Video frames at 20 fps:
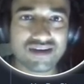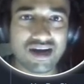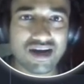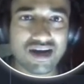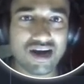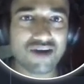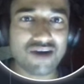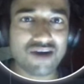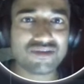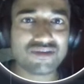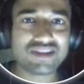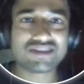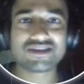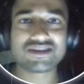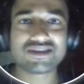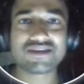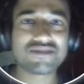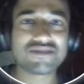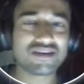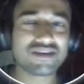How will
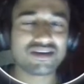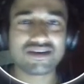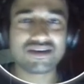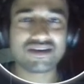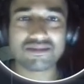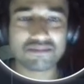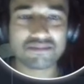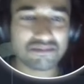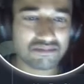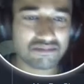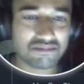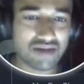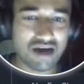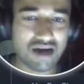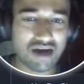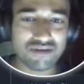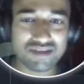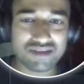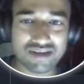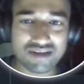
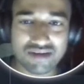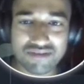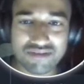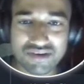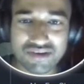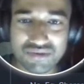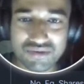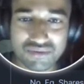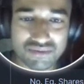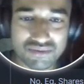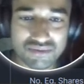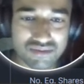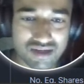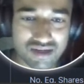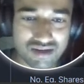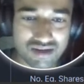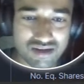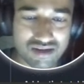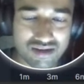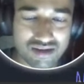the revenue
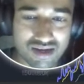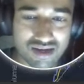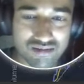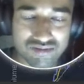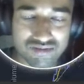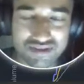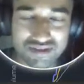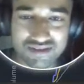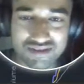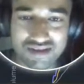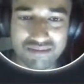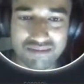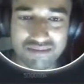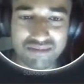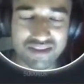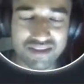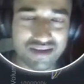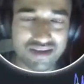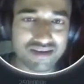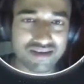come for this
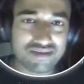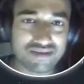company then?